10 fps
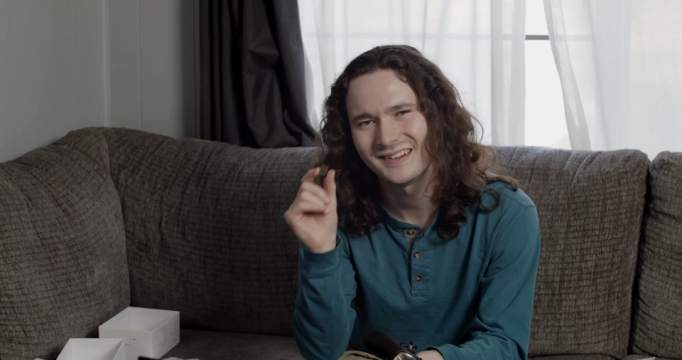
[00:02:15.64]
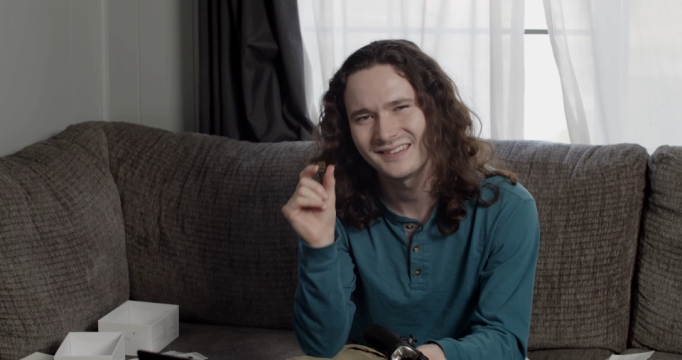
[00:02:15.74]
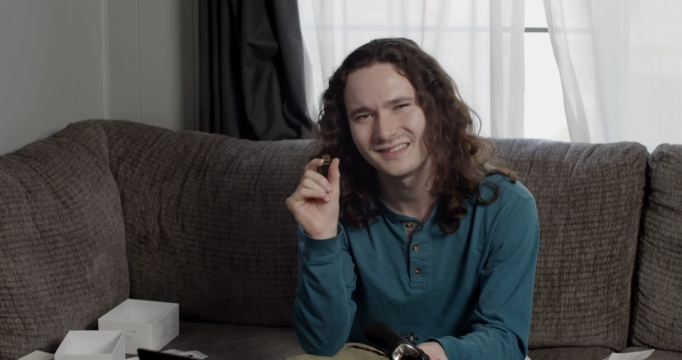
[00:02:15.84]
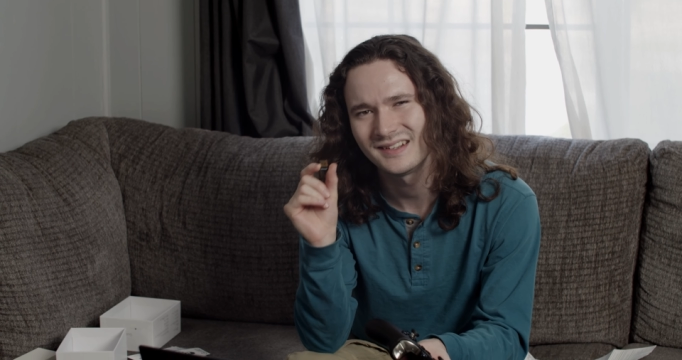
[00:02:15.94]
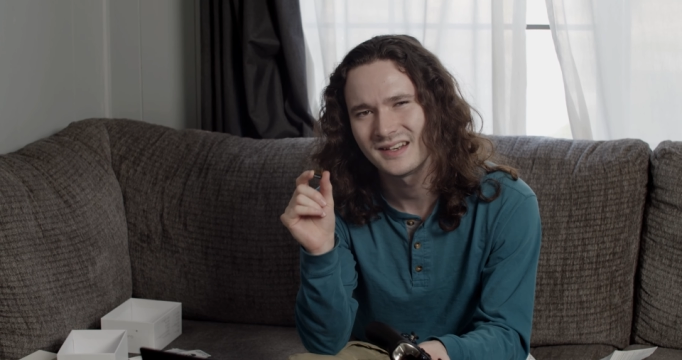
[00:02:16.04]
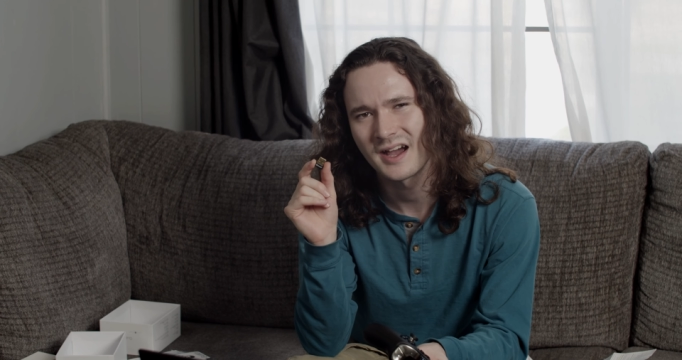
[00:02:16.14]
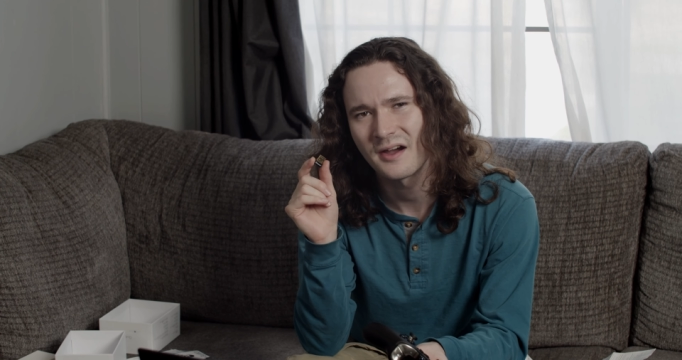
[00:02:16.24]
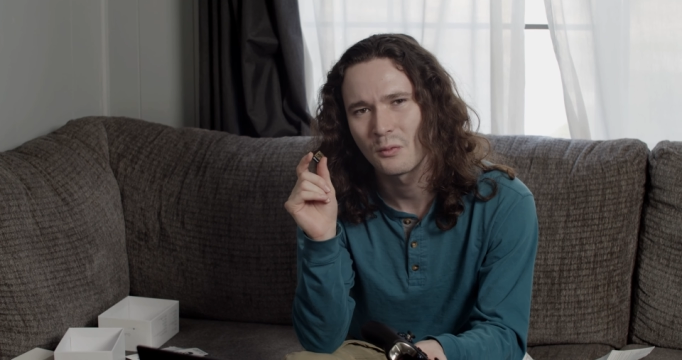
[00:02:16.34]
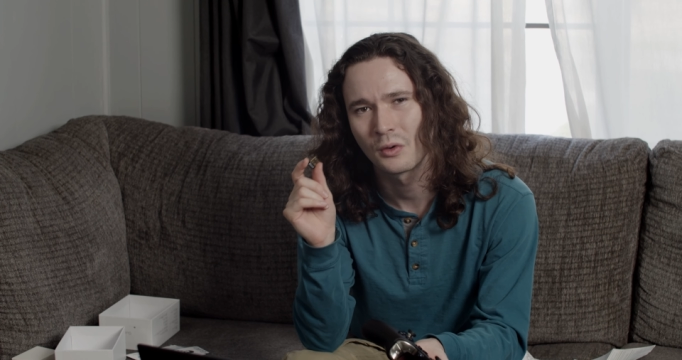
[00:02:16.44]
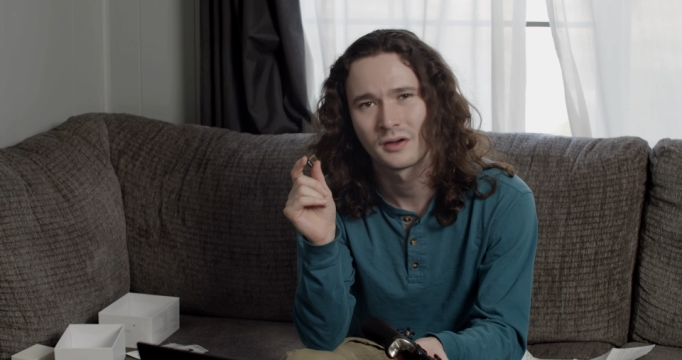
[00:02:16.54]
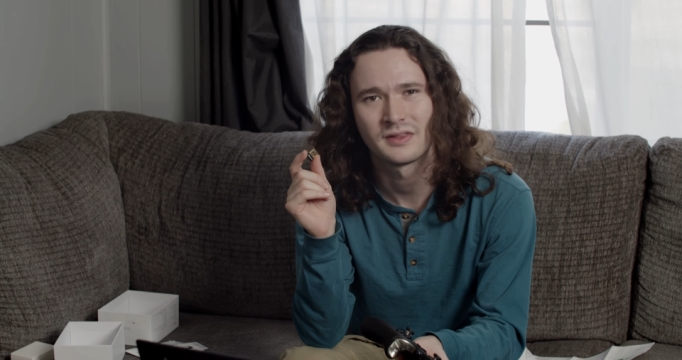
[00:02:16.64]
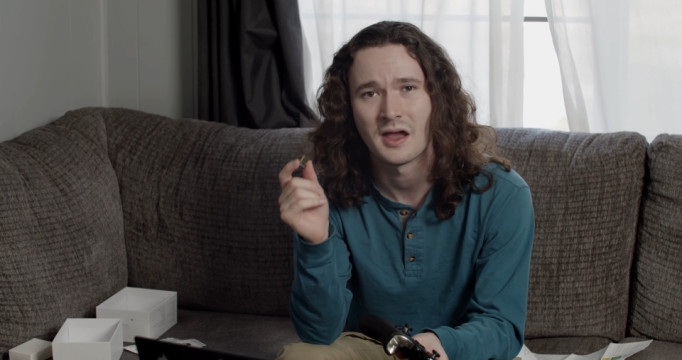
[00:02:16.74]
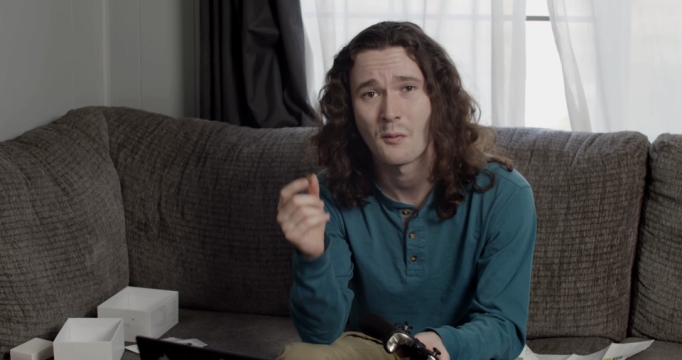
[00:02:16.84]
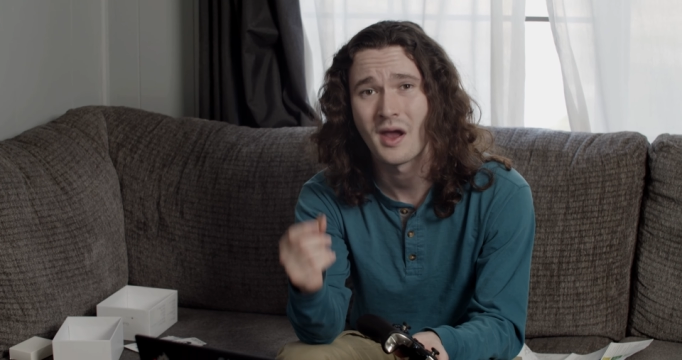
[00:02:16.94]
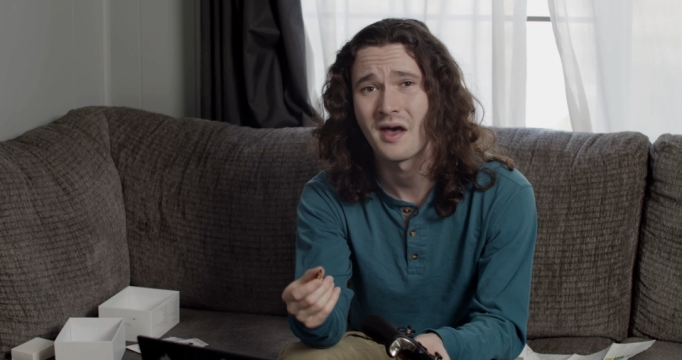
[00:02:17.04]
this did not work
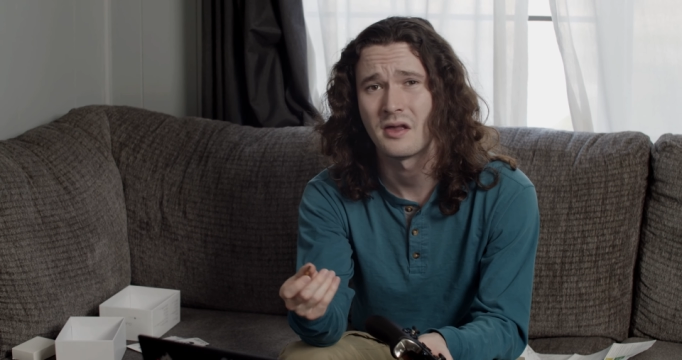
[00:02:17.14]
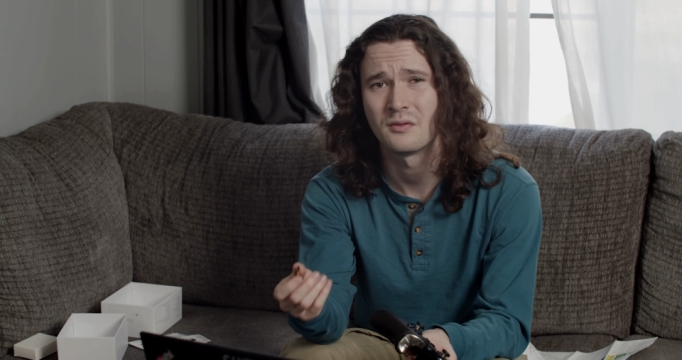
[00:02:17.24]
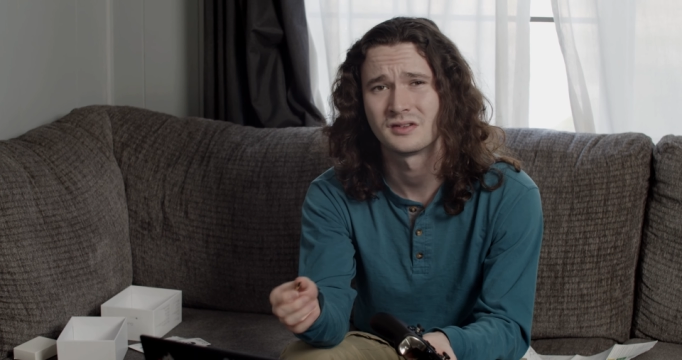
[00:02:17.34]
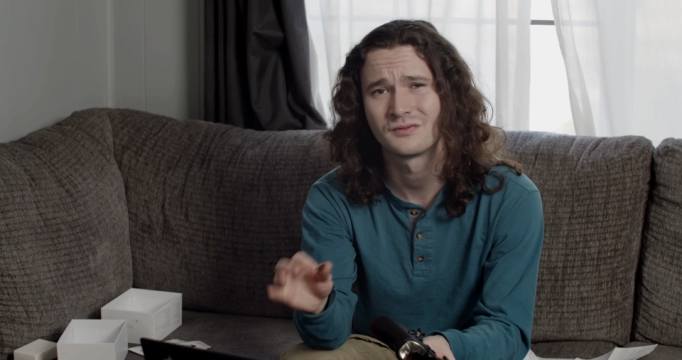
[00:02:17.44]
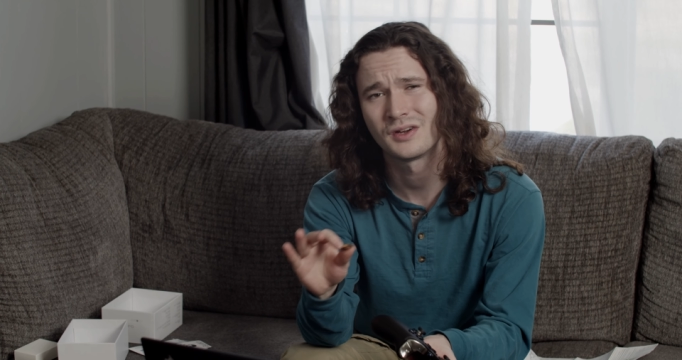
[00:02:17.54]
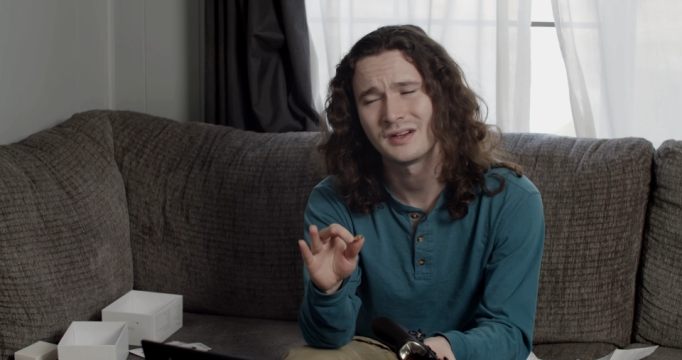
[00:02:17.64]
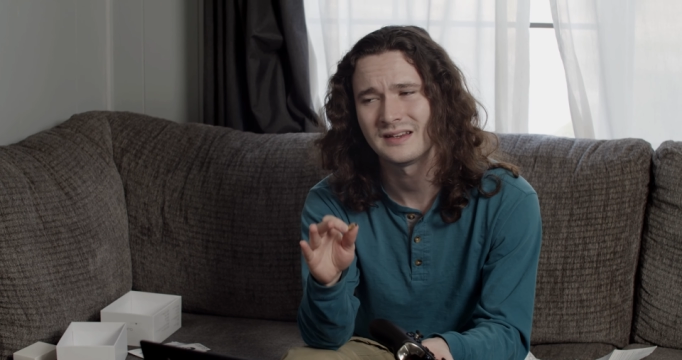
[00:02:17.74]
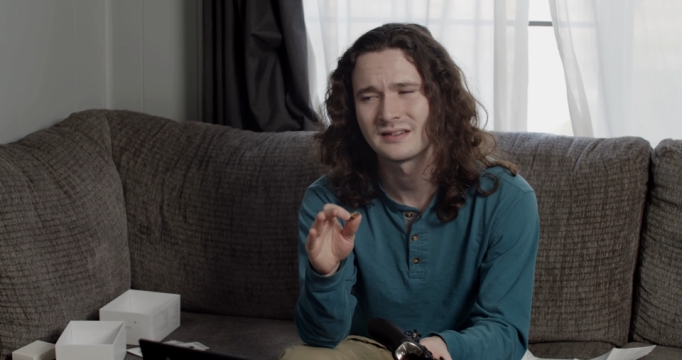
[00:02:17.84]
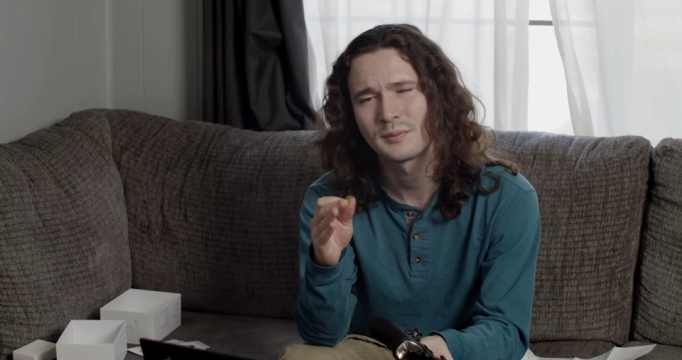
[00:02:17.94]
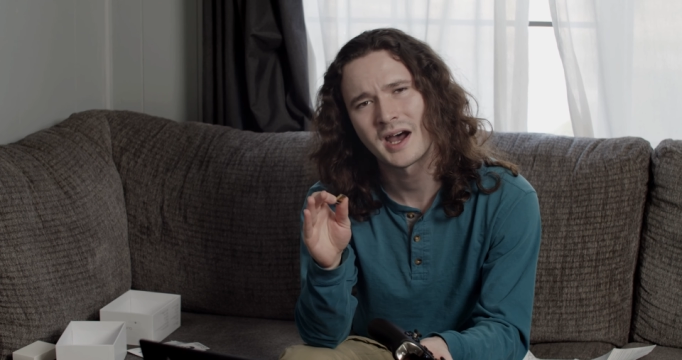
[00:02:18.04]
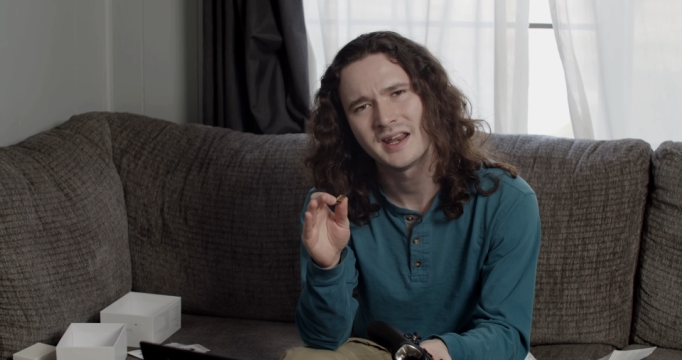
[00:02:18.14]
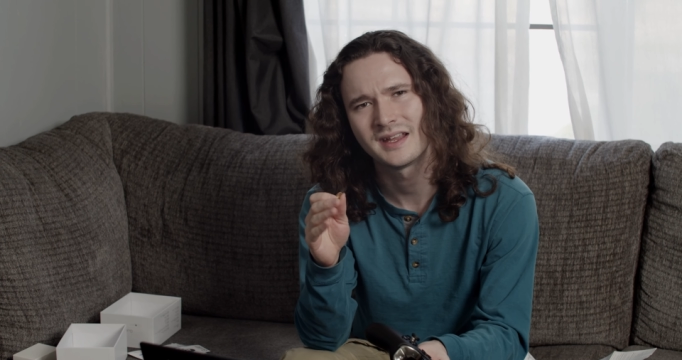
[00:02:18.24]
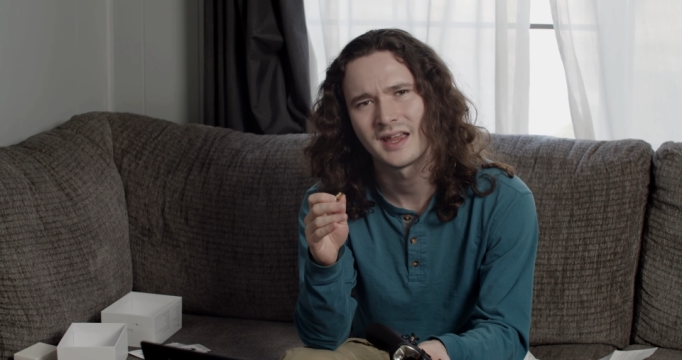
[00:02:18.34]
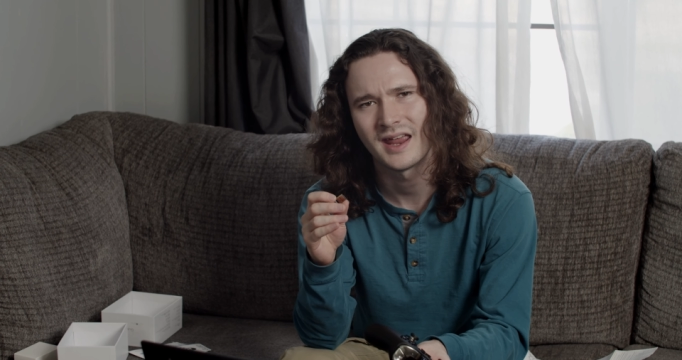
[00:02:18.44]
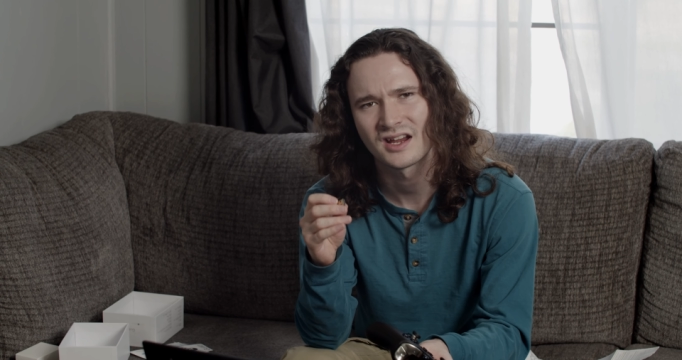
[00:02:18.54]
that well. It was very spotty
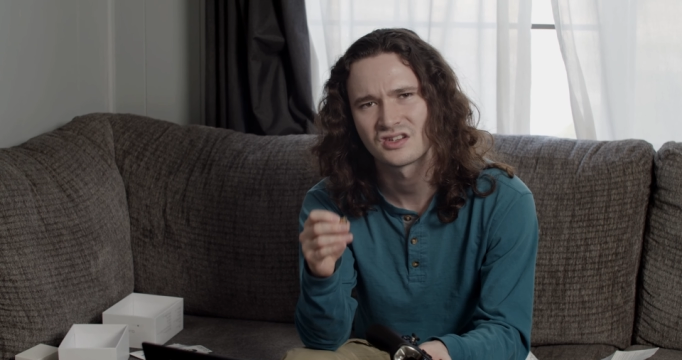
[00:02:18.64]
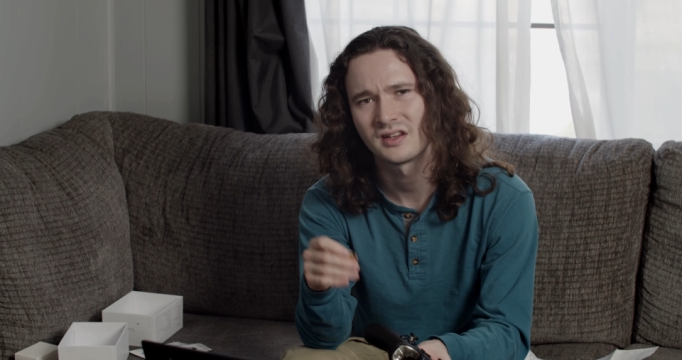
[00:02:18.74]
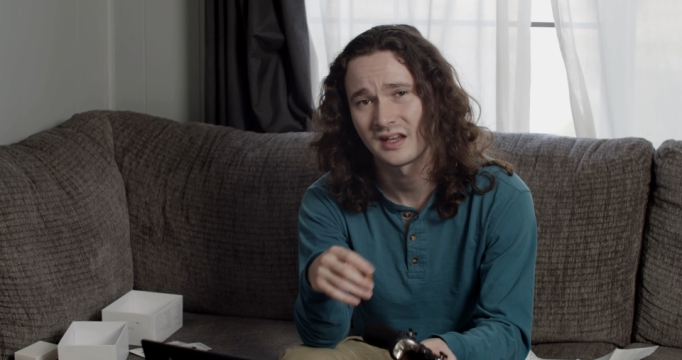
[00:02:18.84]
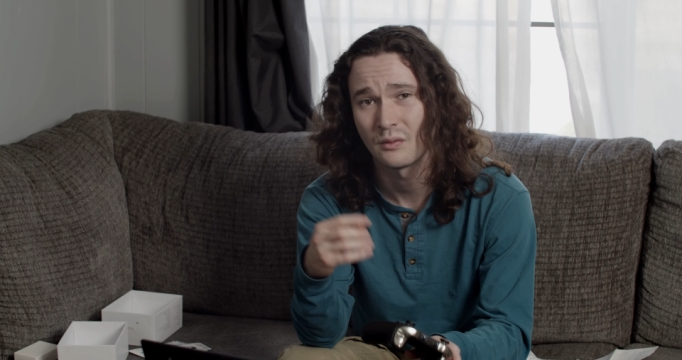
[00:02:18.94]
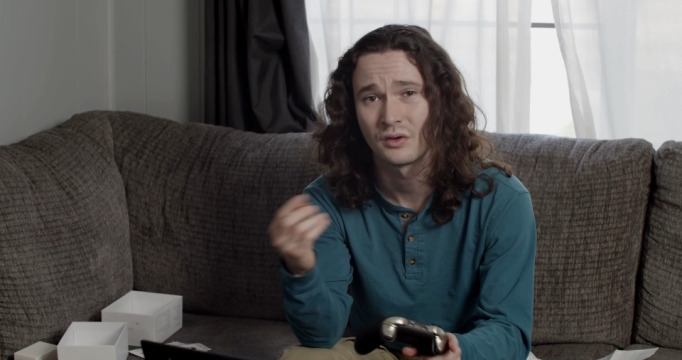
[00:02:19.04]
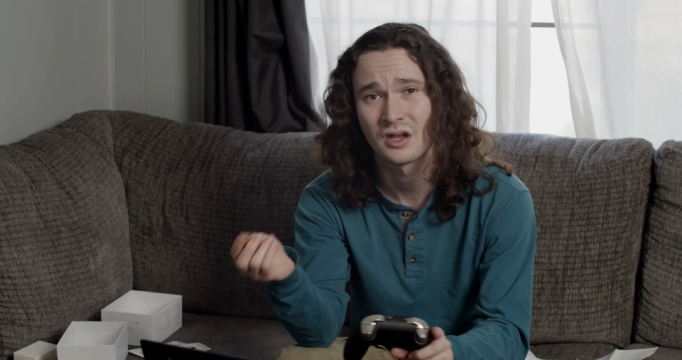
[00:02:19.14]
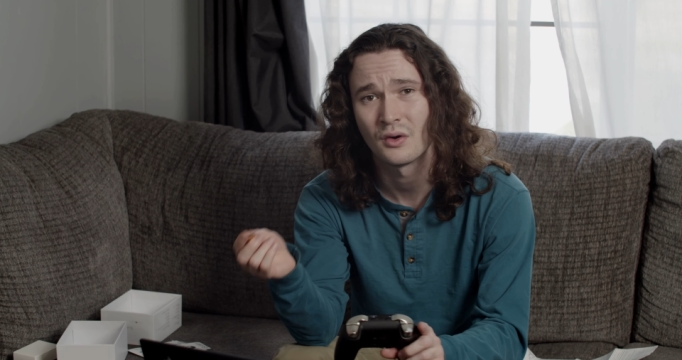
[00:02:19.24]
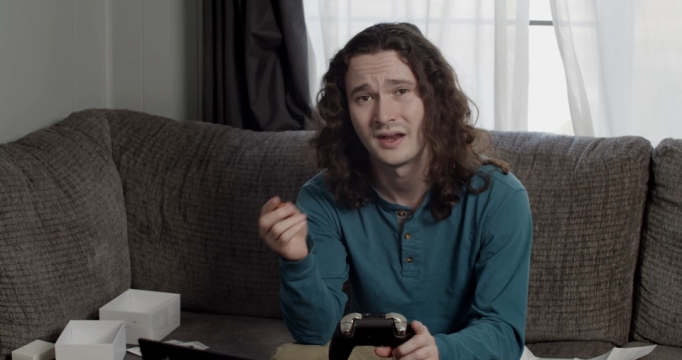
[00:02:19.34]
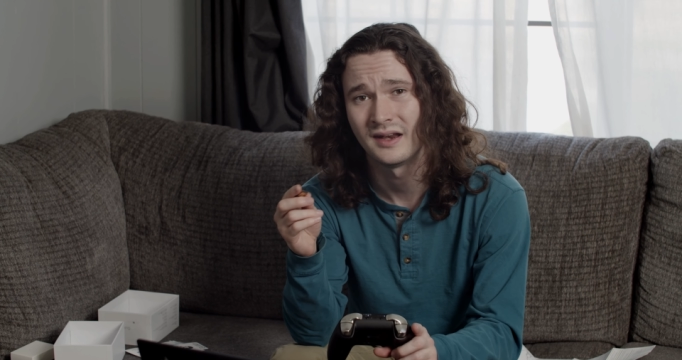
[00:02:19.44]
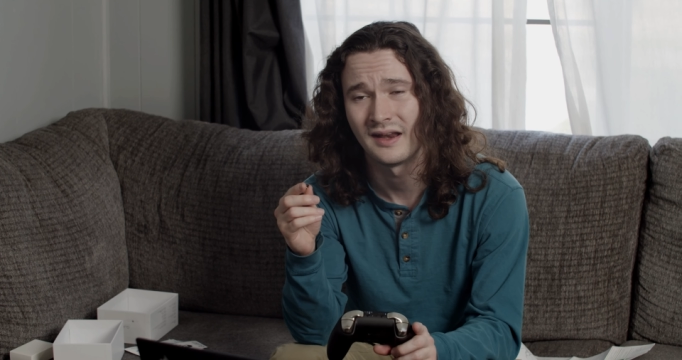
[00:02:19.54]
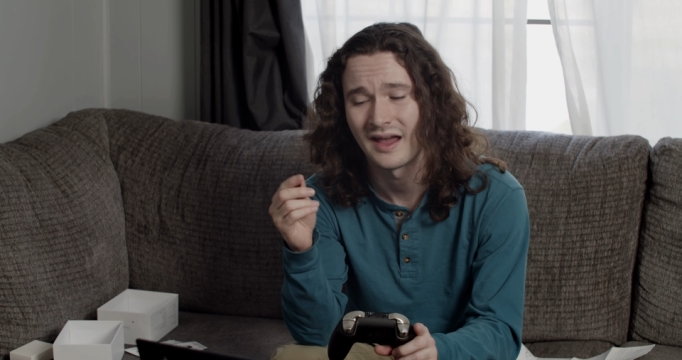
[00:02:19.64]
connection, like it would go in and